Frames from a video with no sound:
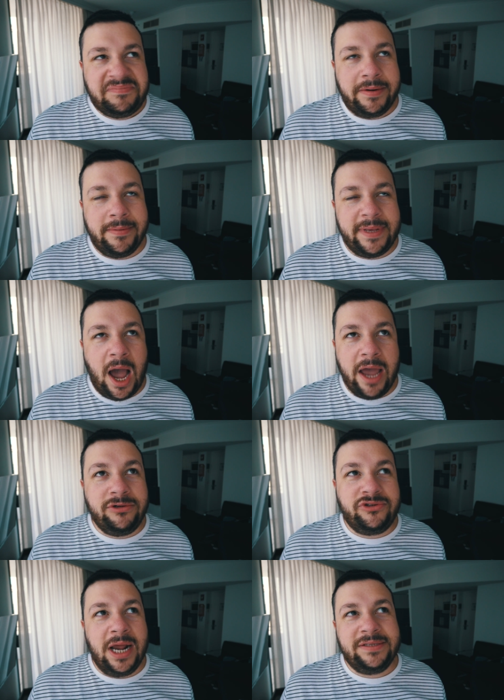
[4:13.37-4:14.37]
Probably high
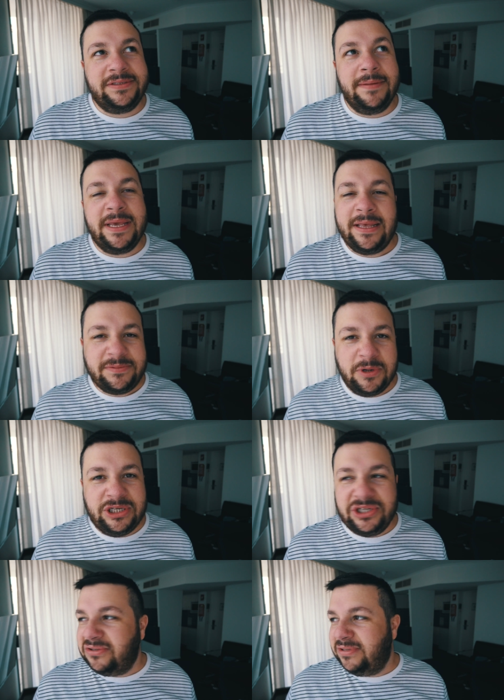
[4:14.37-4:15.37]
on drugs or something. That's what you
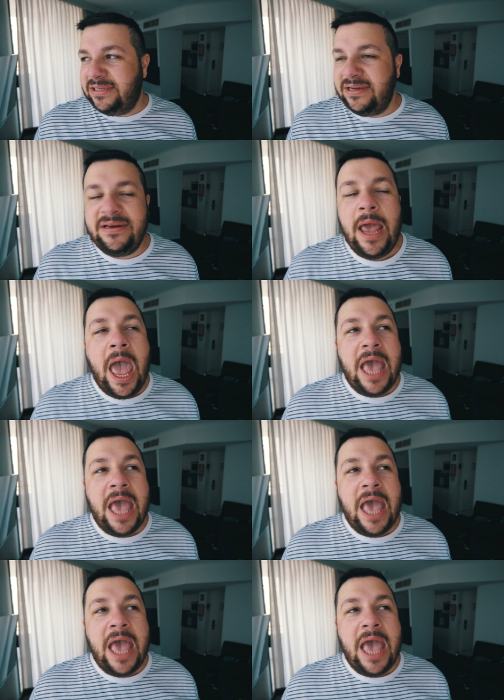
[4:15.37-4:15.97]
do, isn't it?